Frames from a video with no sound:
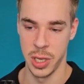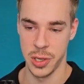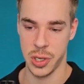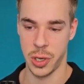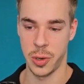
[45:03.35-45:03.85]

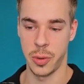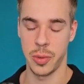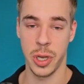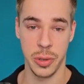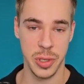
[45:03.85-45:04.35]
So
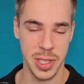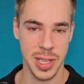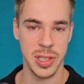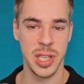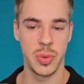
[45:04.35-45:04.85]
we're going to
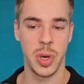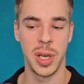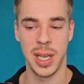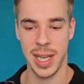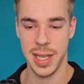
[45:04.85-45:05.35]
test this
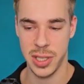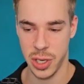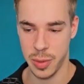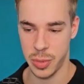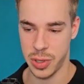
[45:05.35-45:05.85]
one
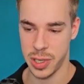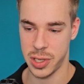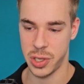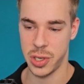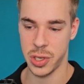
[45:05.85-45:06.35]
later, but
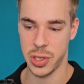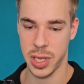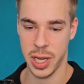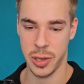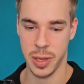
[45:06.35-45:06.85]
this is
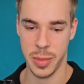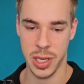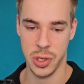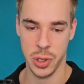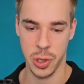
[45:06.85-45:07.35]
just how you can
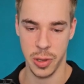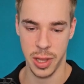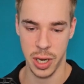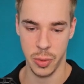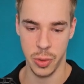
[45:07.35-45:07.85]
make sure
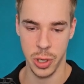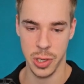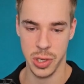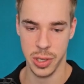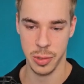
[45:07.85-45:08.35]
that it
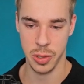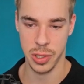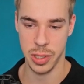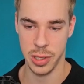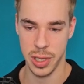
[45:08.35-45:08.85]
works. I'm going
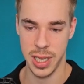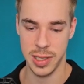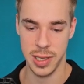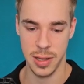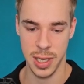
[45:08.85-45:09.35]
to
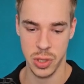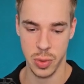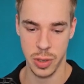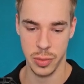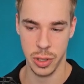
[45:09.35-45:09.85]
delete this
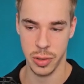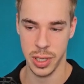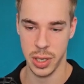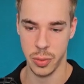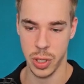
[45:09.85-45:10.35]
one. We only
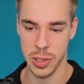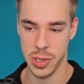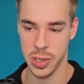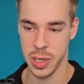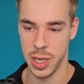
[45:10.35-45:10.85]
need it
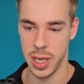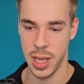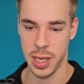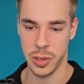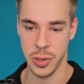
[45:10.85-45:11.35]
once.
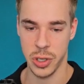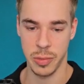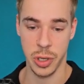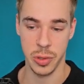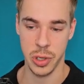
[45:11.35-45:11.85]
And also
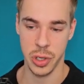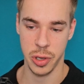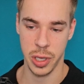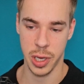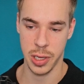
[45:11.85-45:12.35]
I'm going to show
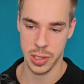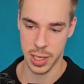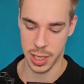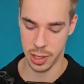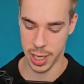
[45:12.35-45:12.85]
you guys
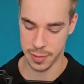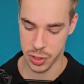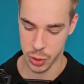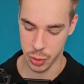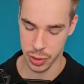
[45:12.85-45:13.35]
that you have
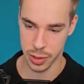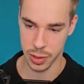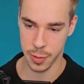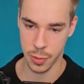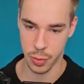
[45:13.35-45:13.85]
to
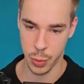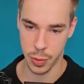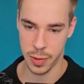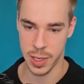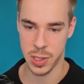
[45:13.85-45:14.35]

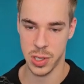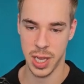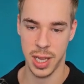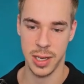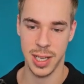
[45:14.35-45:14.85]
remove this
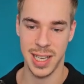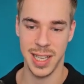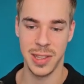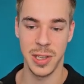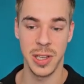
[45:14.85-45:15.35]
and
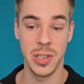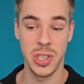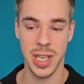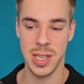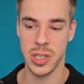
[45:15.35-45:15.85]
click the
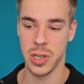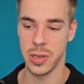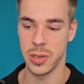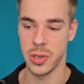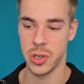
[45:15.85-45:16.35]

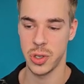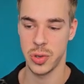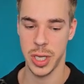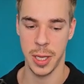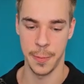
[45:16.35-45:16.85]
JSON
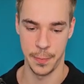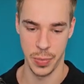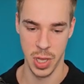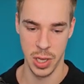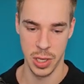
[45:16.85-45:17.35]
string.
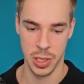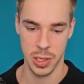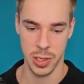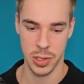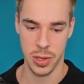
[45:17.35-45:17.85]

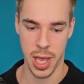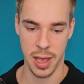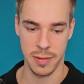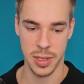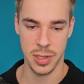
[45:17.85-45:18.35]
So there you
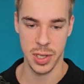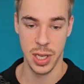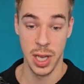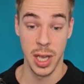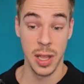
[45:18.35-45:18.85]
have it.
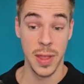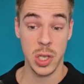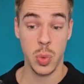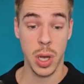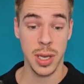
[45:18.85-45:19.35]

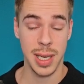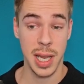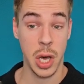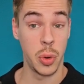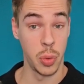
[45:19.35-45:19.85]
This one
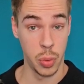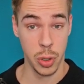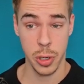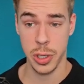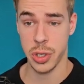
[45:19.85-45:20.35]
now
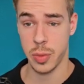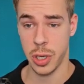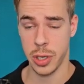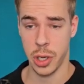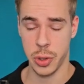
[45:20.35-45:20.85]
works. We're
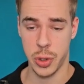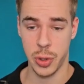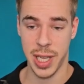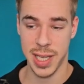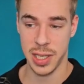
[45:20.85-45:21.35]
going to go to
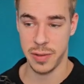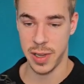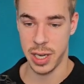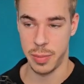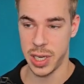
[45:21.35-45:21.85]
get
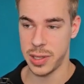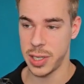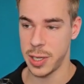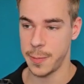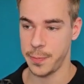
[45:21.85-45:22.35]

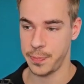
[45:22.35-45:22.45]
availability.